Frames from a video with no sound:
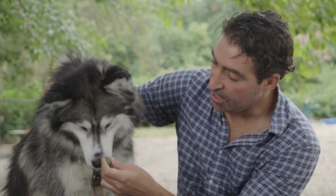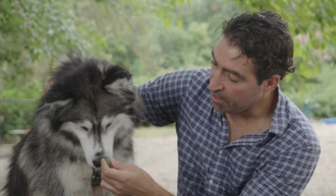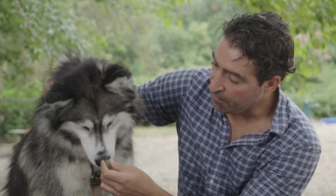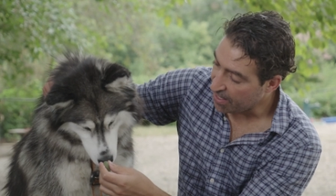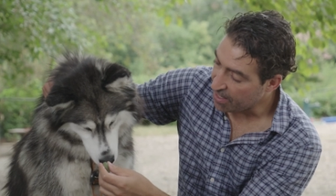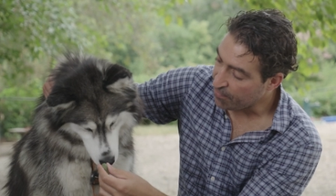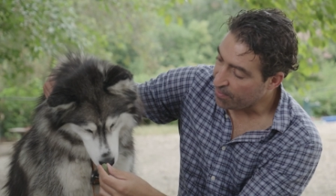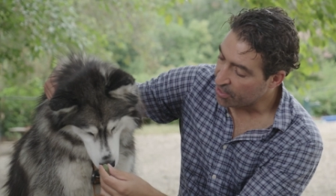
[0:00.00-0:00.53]
if
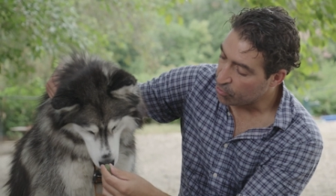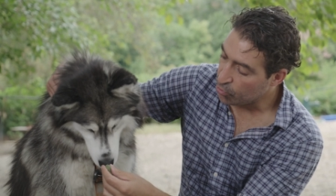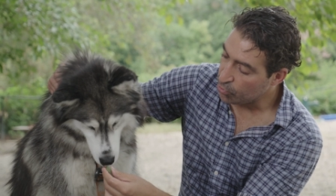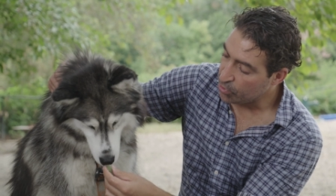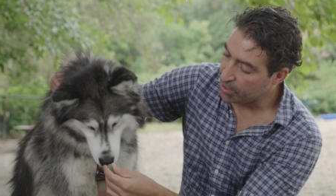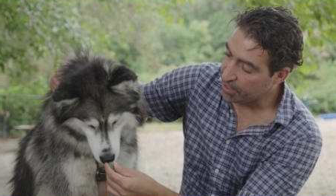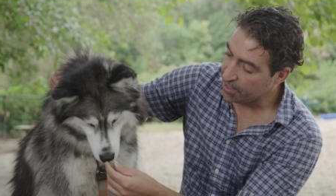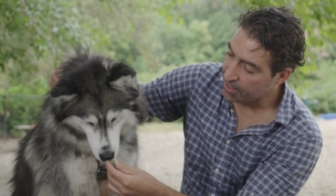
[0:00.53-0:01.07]
I, if I do
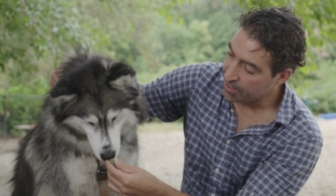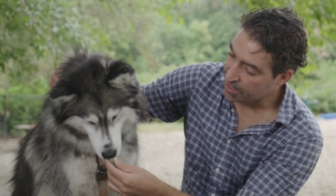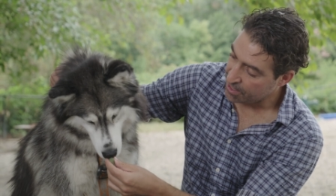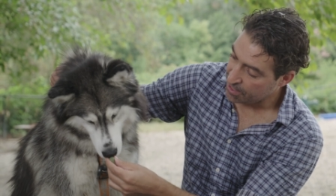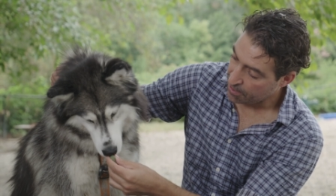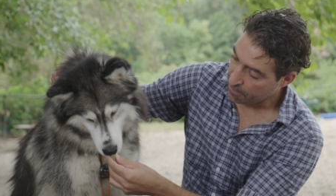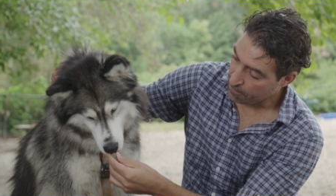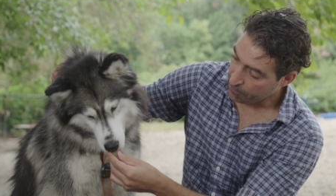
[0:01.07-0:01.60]

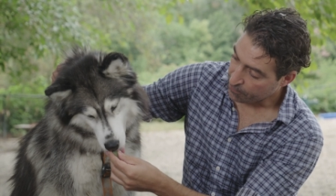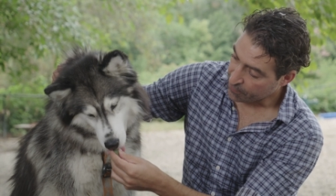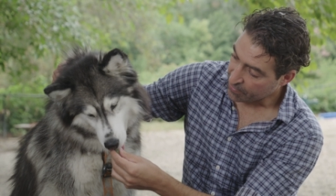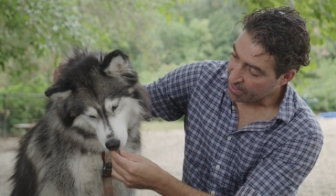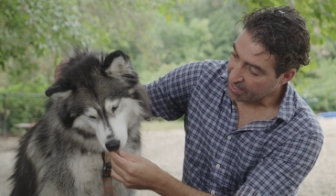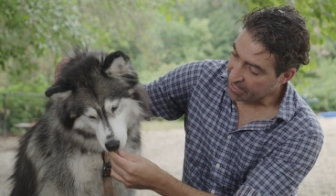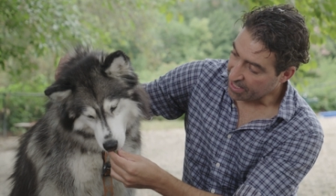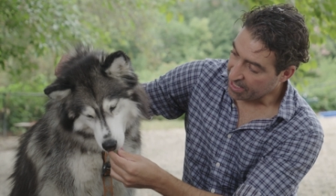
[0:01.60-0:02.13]
this,
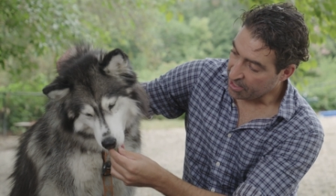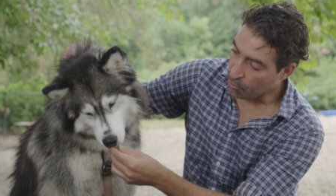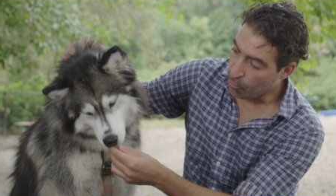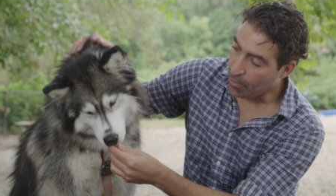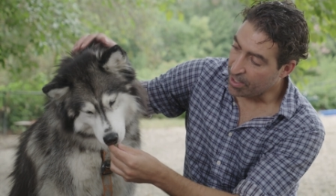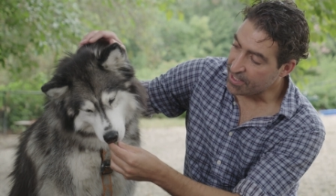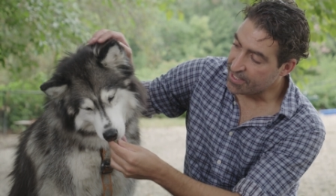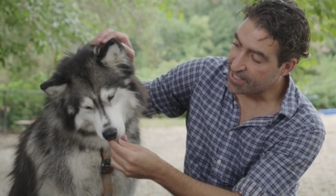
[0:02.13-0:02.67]
he
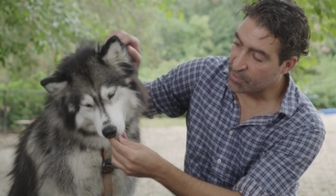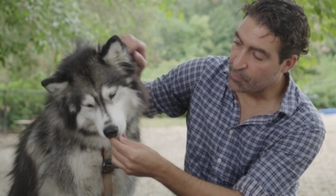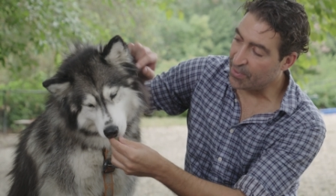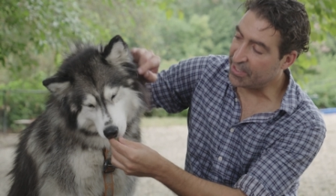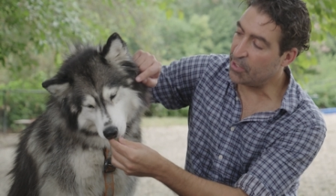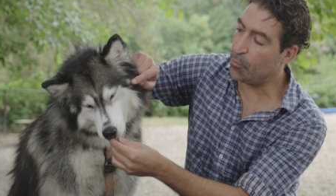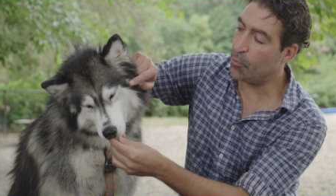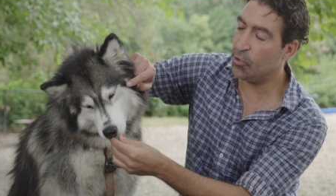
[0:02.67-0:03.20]
wants it,
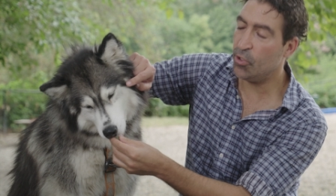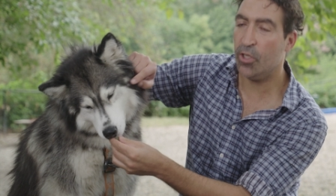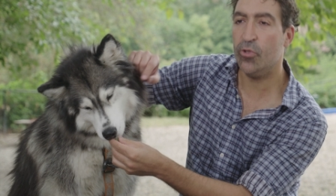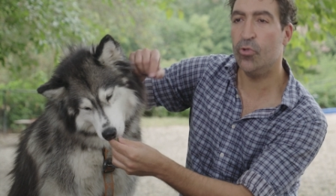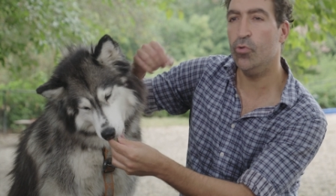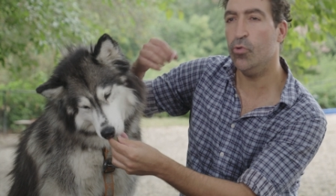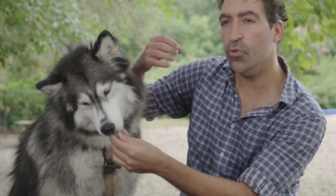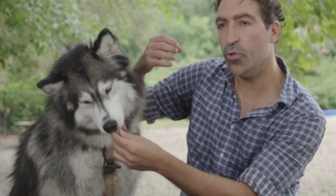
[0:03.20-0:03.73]
but he will
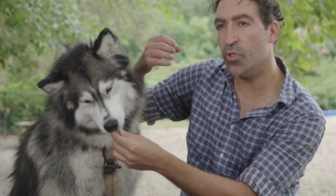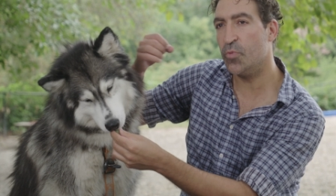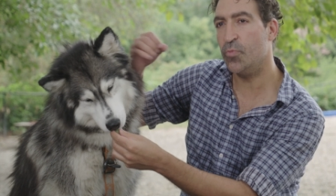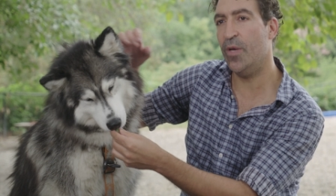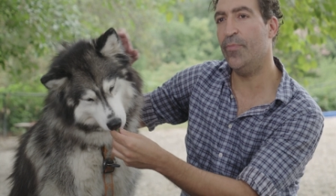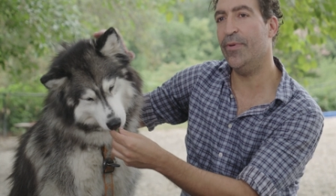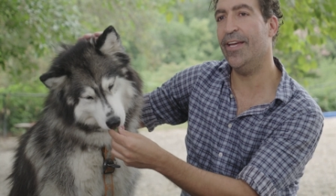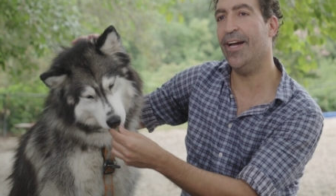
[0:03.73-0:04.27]
not do those
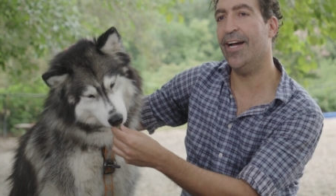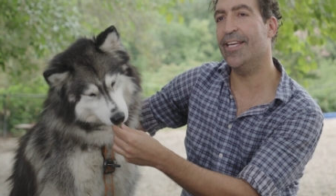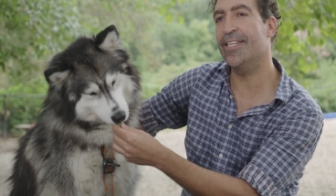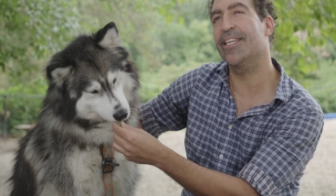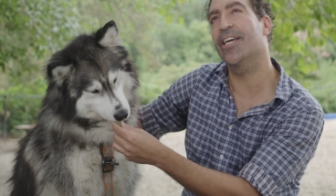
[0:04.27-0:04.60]
puppy eyes,